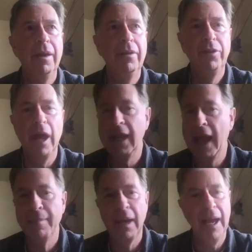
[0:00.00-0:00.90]
is
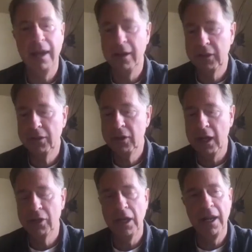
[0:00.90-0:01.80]
dynamic and it's
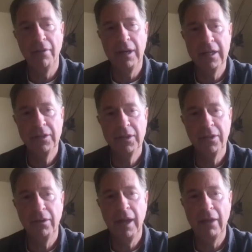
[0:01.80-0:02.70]
changing in every
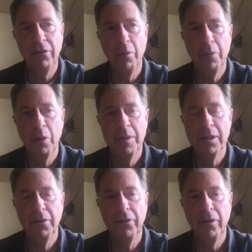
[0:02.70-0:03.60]
instant it has no
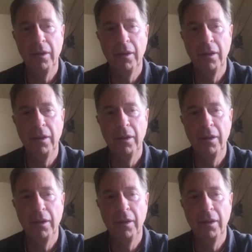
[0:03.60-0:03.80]
permanence